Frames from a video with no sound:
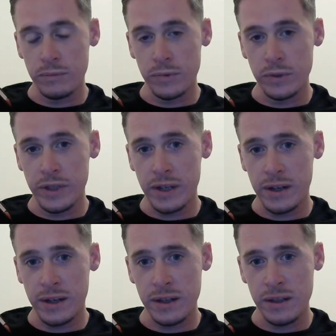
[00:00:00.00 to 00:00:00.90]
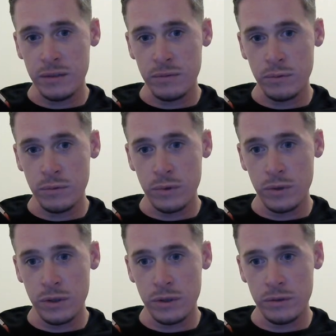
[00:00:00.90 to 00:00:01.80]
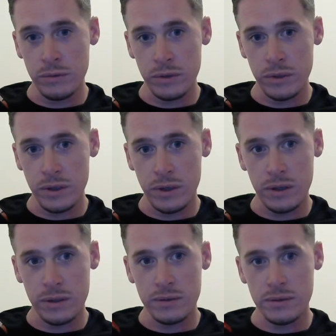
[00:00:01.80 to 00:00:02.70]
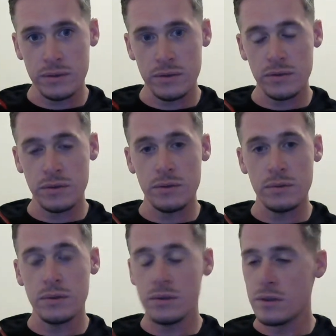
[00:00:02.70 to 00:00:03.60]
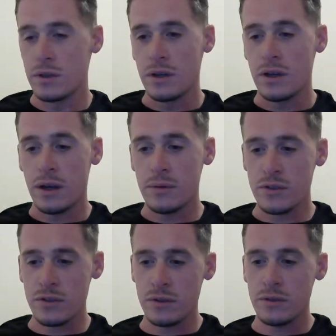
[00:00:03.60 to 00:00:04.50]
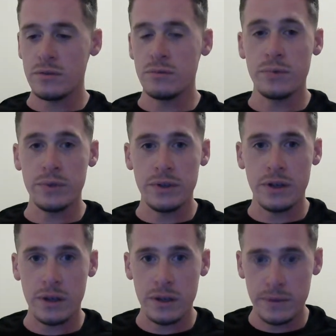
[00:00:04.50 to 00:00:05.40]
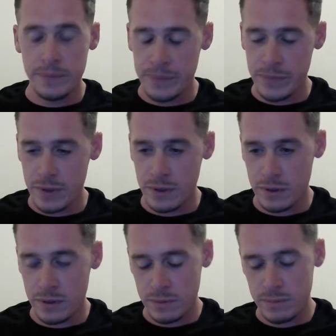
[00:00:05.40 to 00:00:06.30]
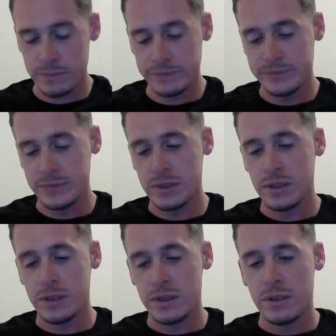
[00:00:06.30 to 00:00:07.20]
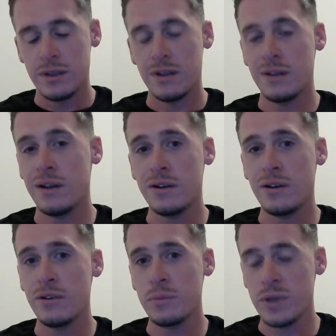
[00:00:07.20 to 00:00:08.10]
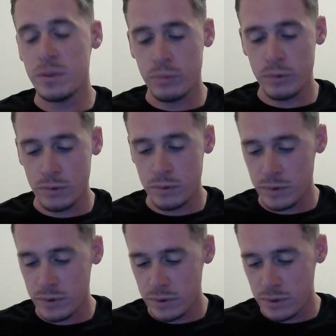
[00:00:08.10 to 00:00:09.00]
really hot and really, really hot. So I'm just going to do really hot. Um, a lot of other people,